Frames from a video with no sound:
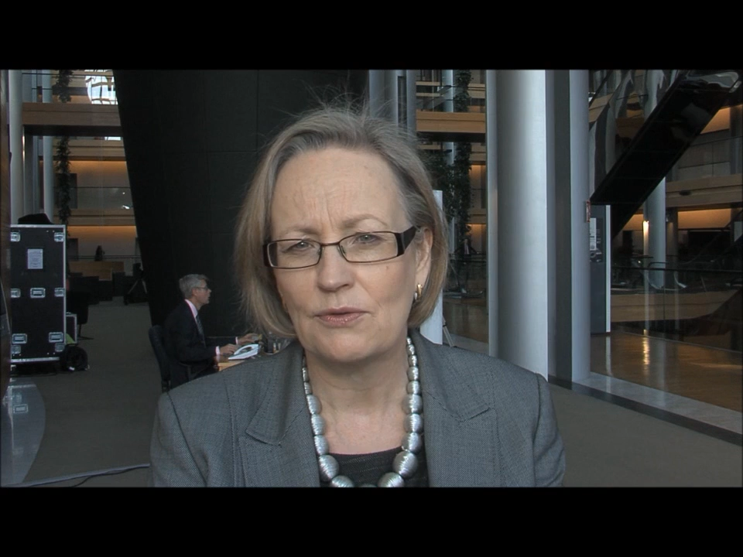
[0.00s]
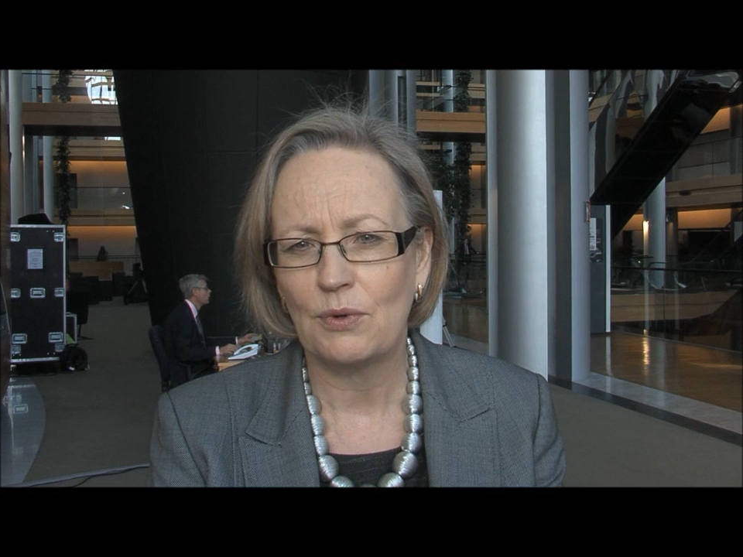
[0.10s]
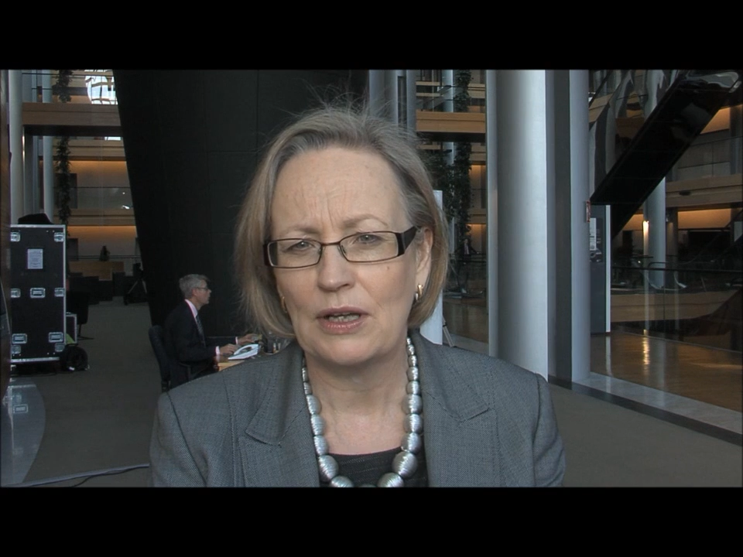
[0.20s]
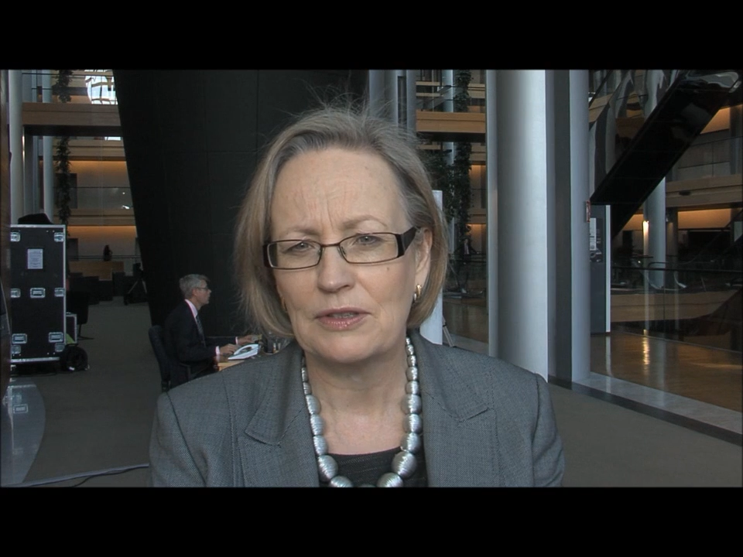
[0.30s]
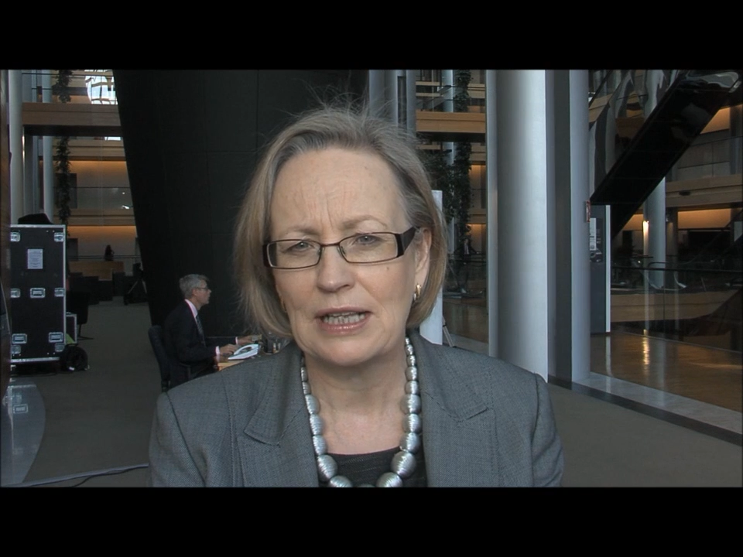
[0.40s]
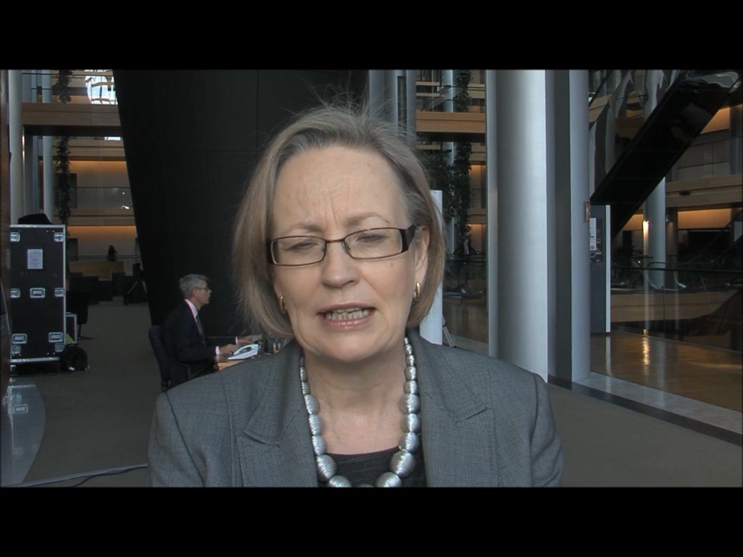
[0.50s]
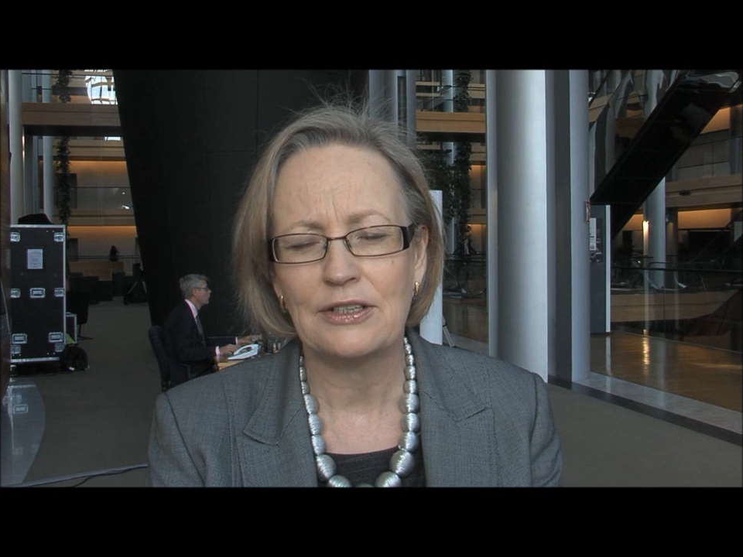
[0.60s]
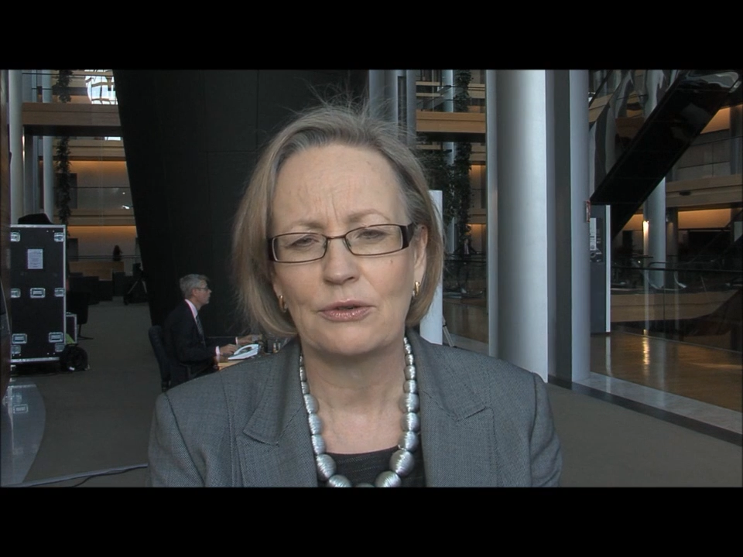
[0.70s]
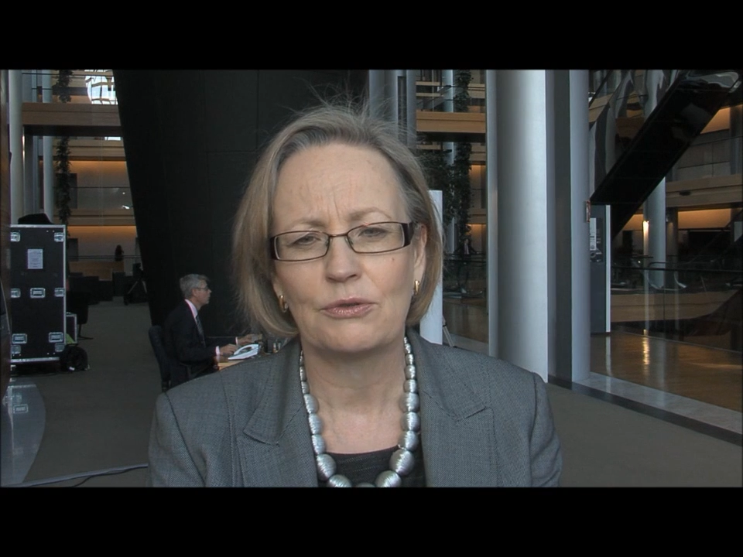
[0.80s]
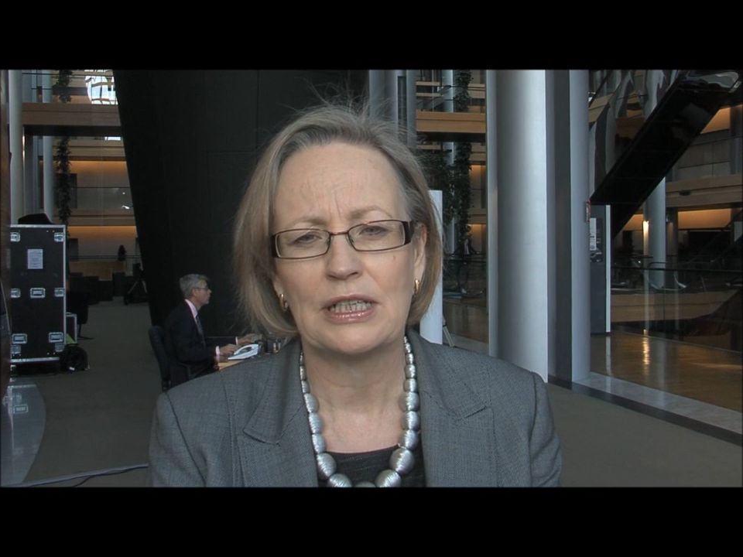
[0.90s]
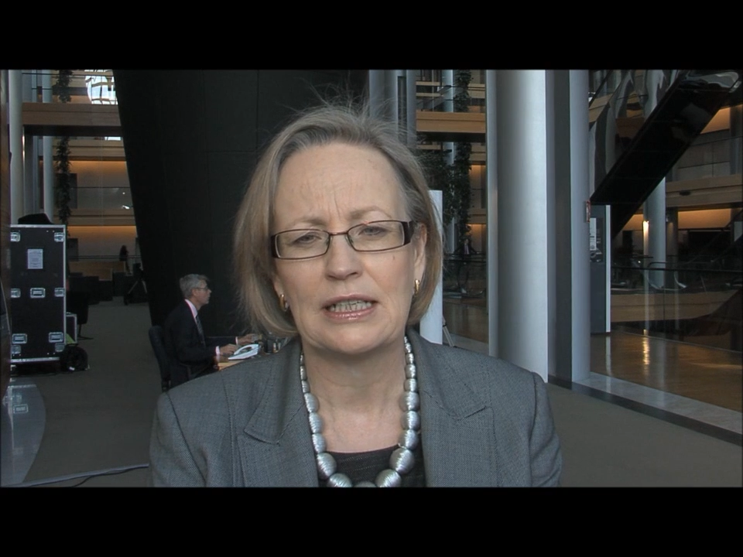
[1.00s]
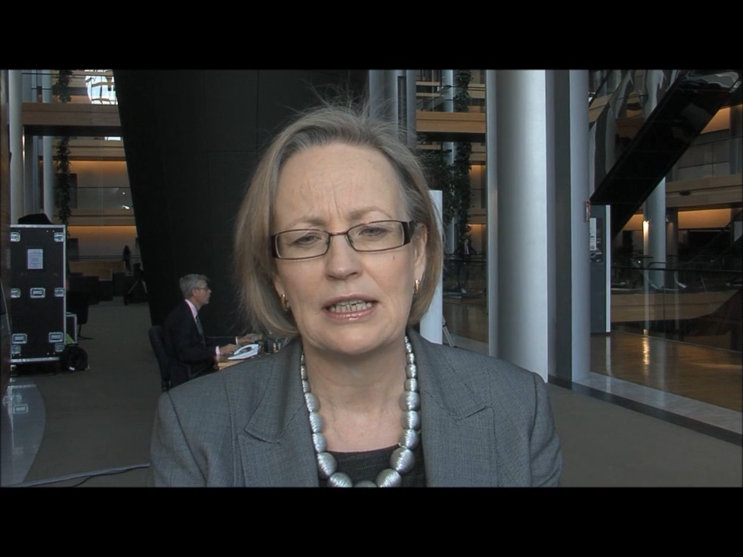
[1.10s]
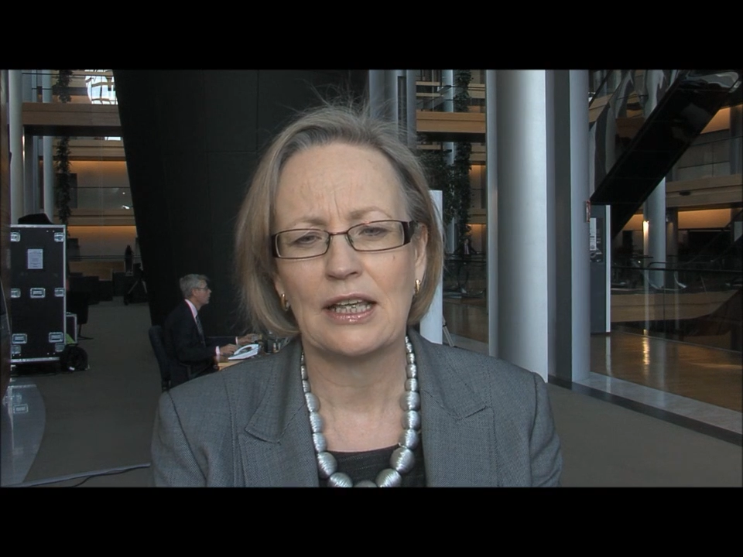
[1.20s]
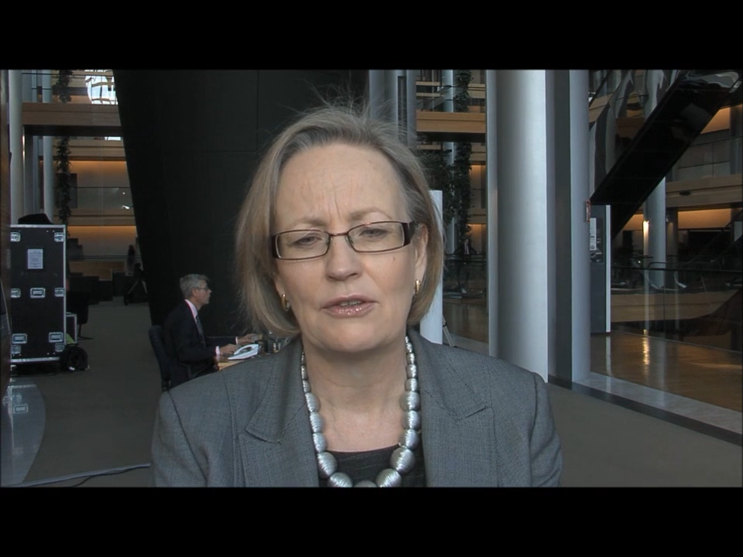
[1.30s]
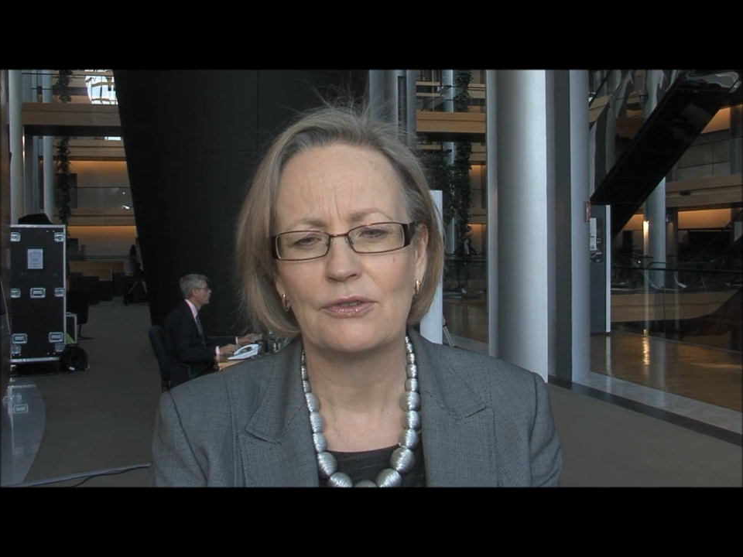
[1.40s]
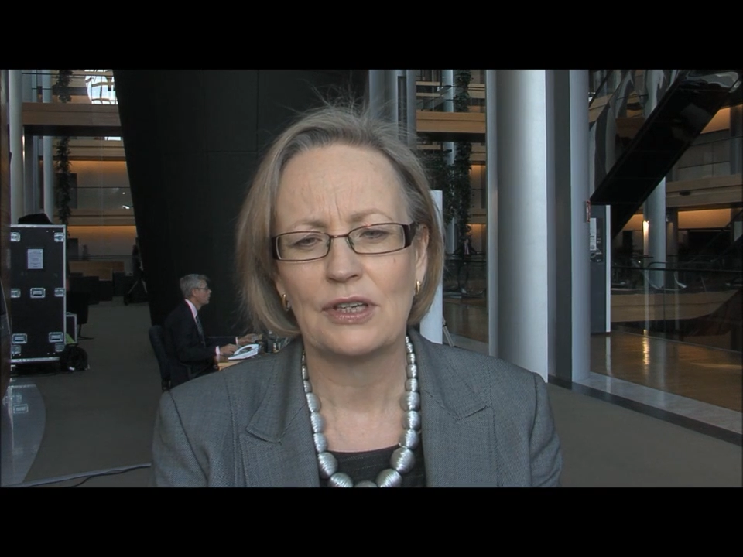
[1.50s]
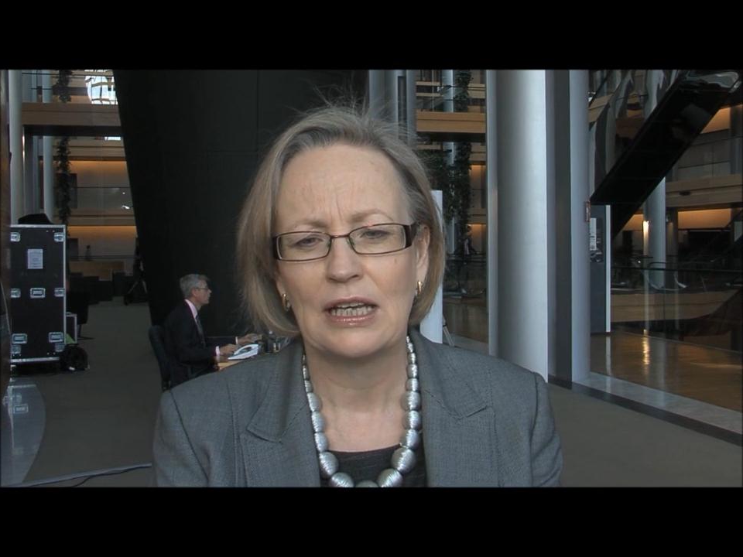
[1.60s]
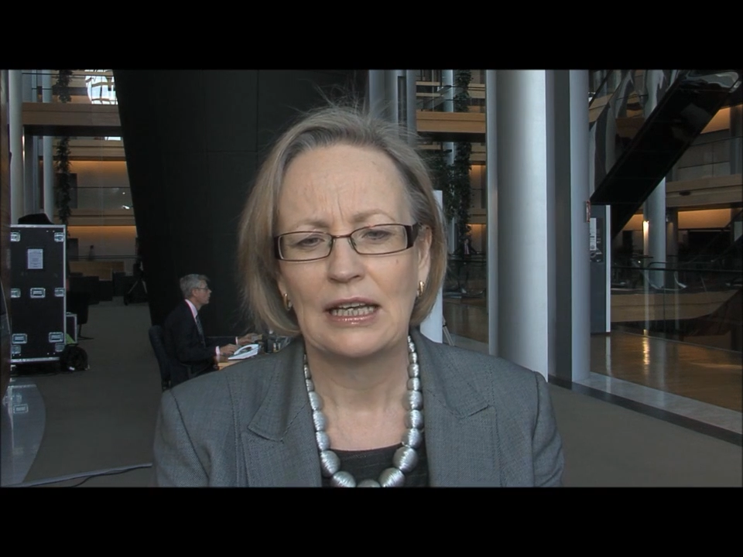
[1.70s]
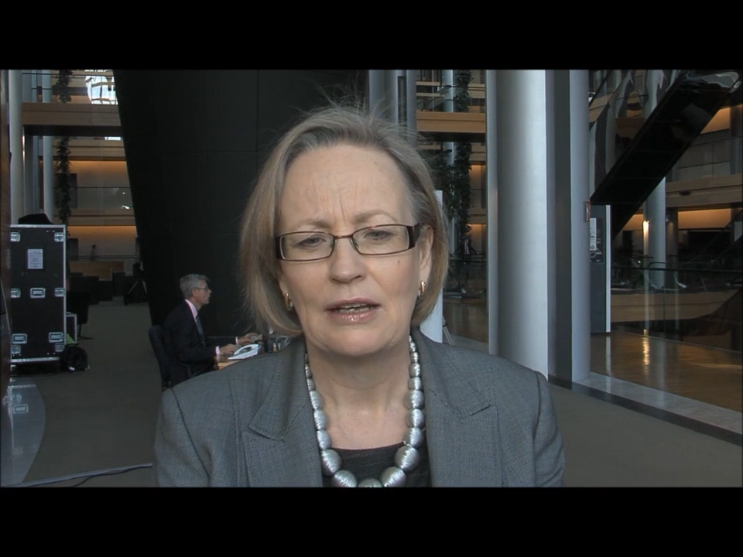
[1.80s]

of Wales landholdings knows,